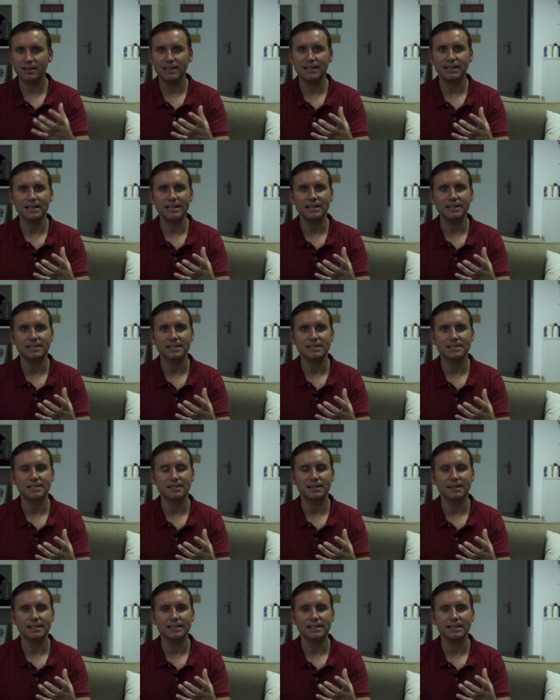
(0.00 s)
really
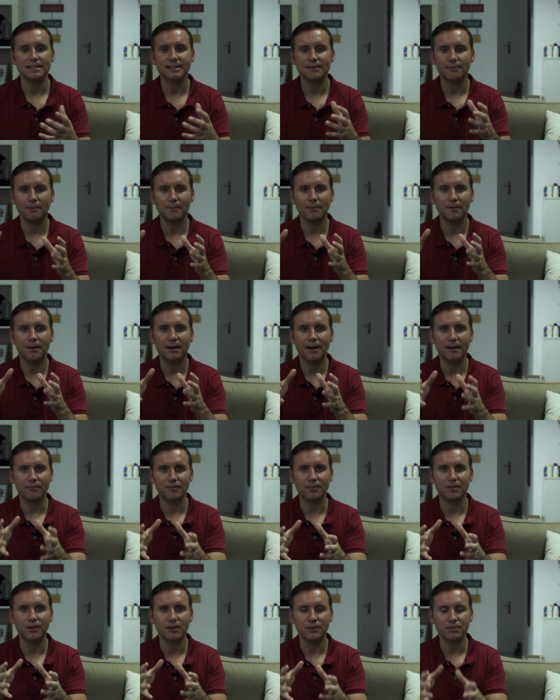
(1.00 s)
decided
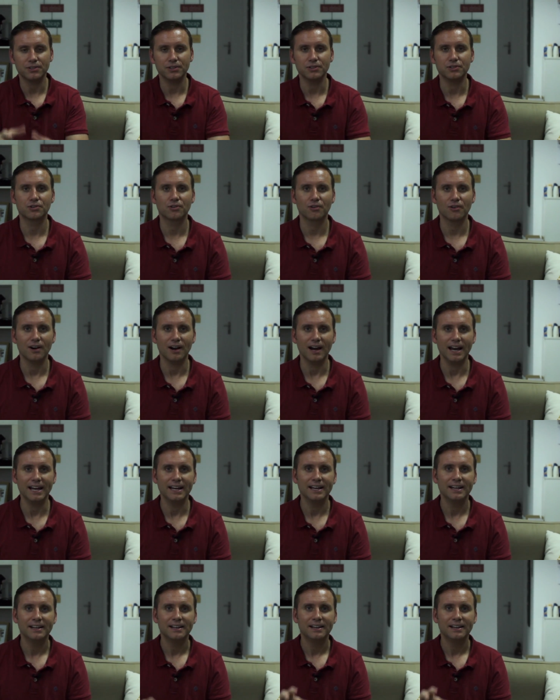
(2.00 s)
I've got to try